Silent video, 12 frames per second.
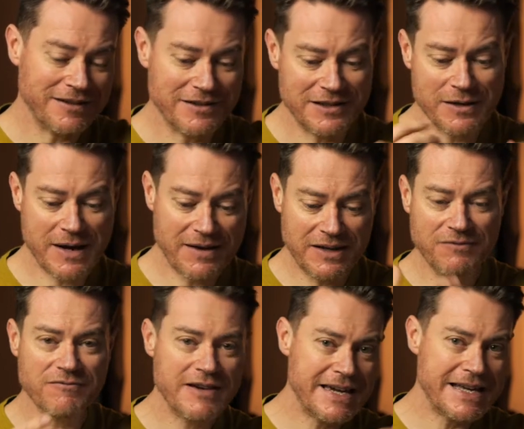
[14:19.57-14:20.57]
And so
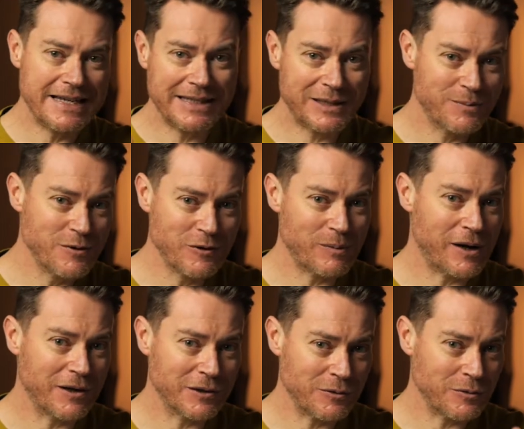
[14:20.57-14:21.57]
having really smooth
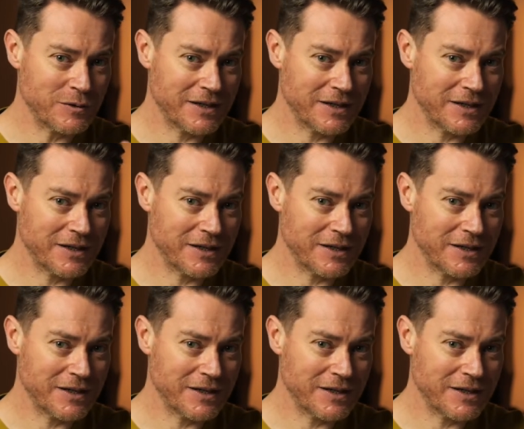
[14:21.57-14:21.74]
particles